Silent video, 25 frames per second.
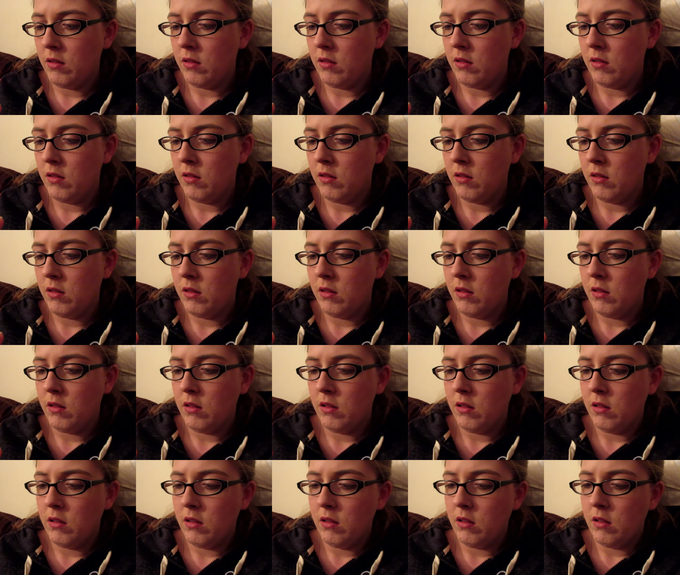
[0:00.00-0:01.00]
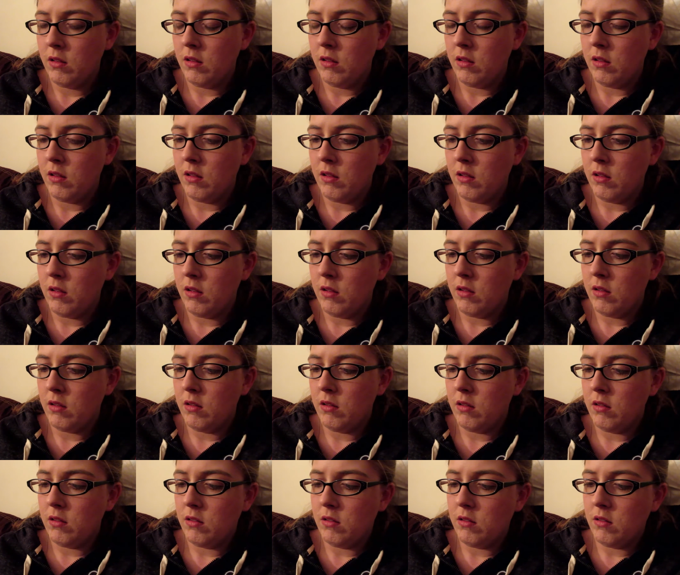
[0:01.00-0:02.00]

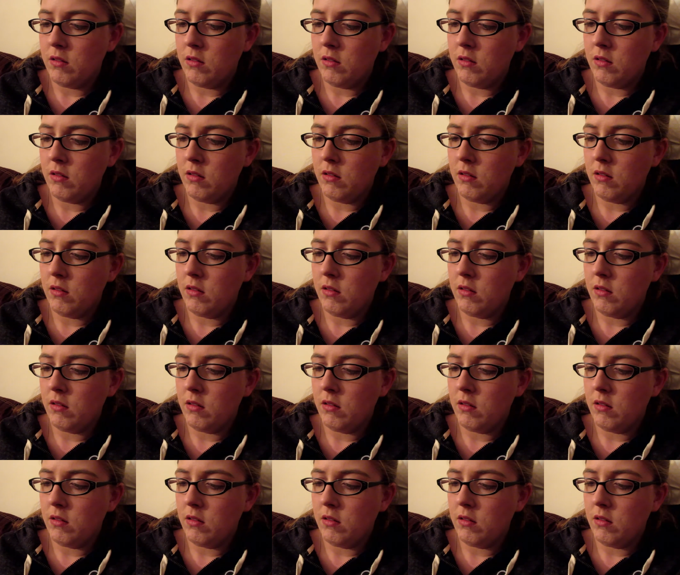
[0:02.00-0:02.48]
[no speech]